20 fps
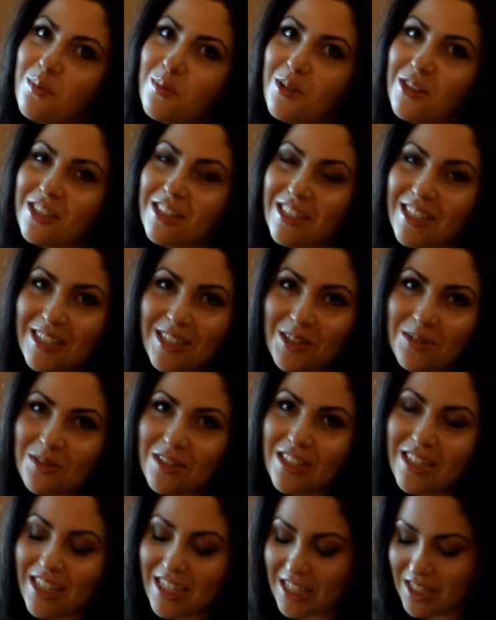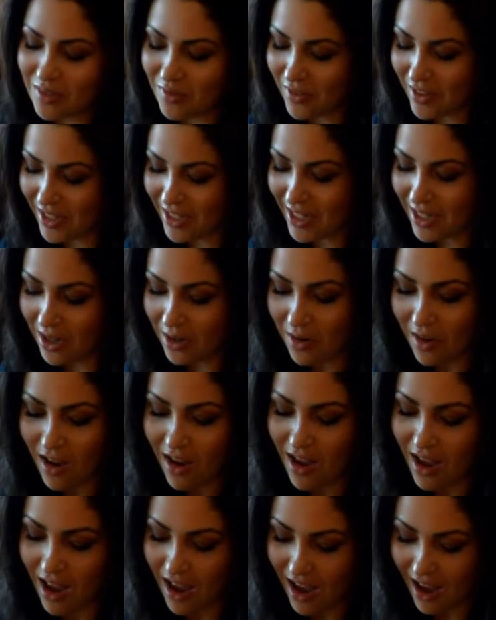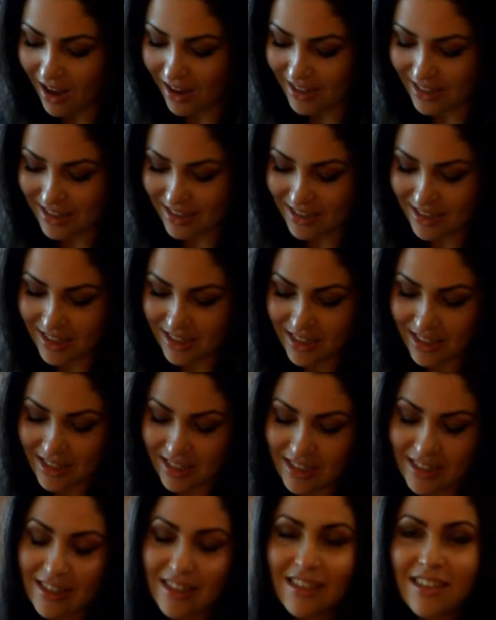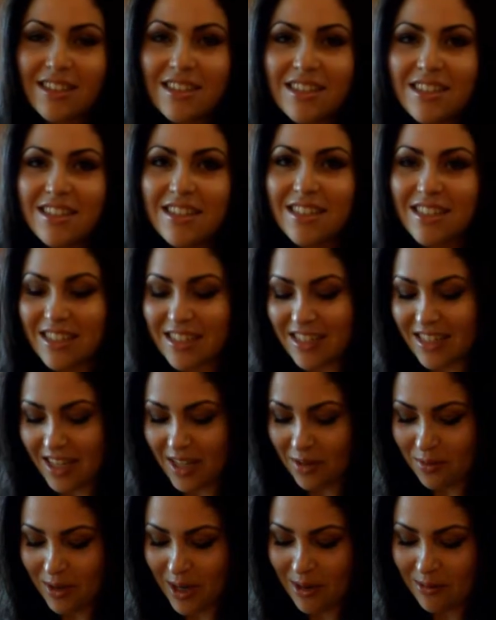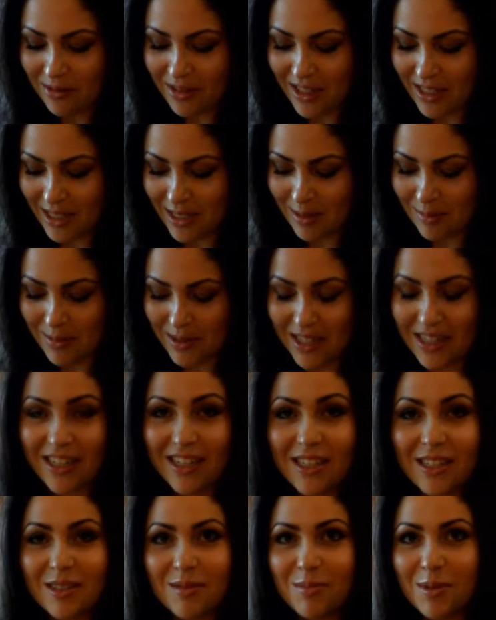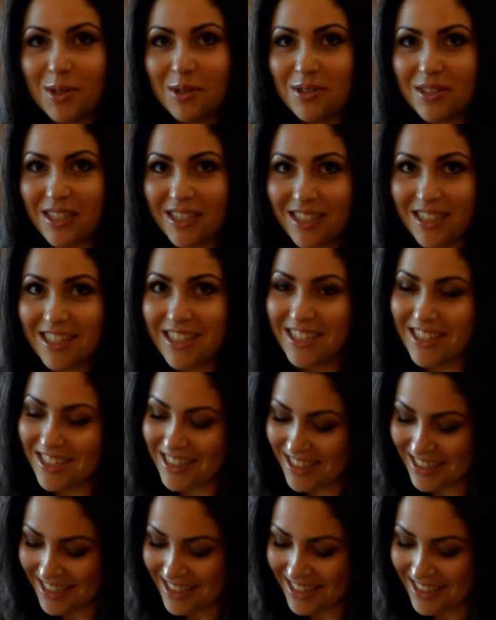We'll see you in the next video. I need to get away with this because Moo is gonna eat